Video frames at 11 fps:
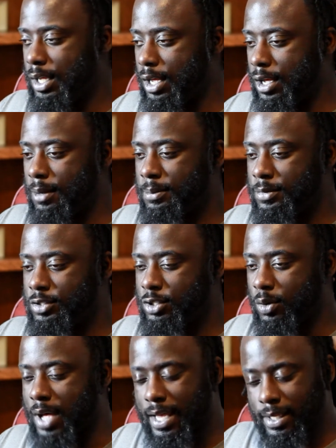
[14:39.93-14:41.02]

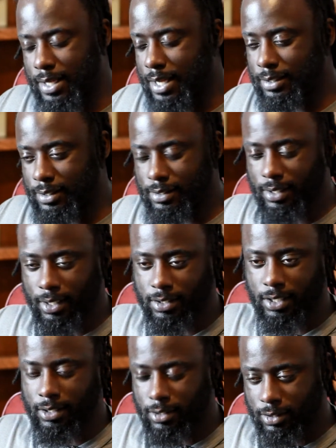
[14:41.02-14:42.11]
So I can honestly say
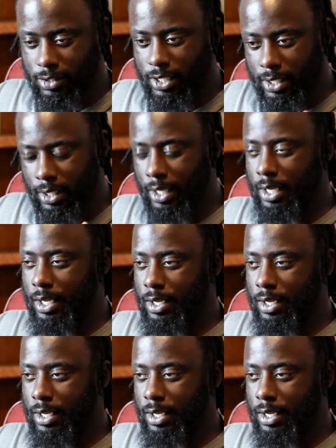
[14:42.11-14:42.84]
she